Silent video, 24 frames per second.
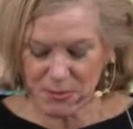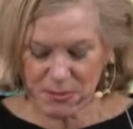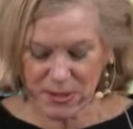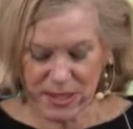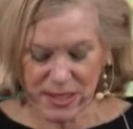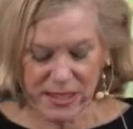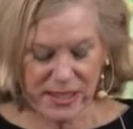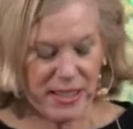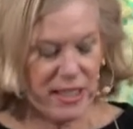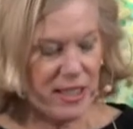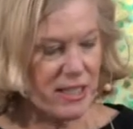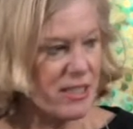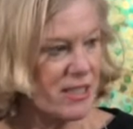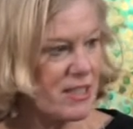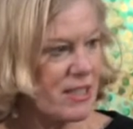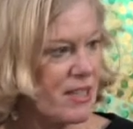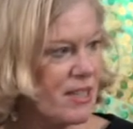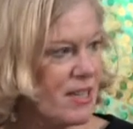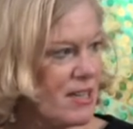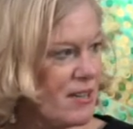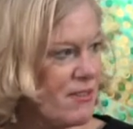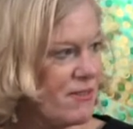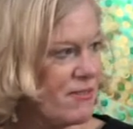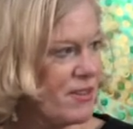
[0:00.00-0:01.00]
but it does
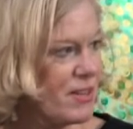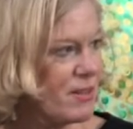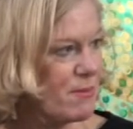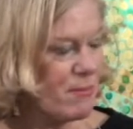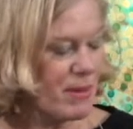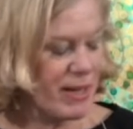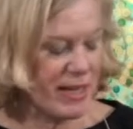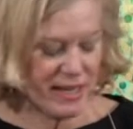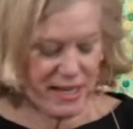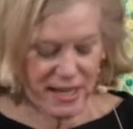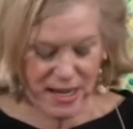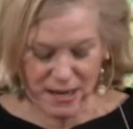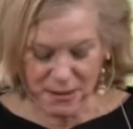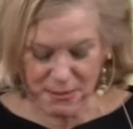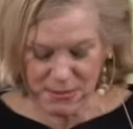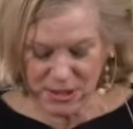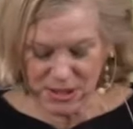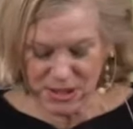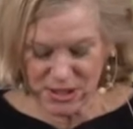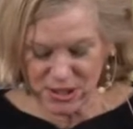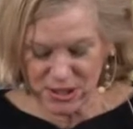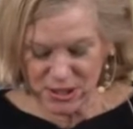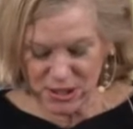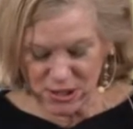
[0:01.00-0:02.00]
fit my
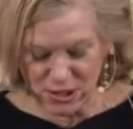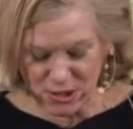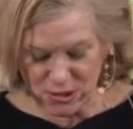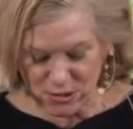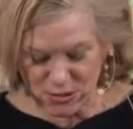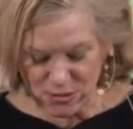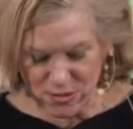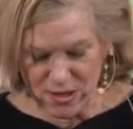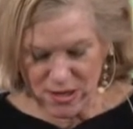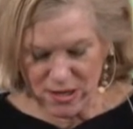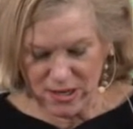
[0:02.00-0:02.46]
comments to you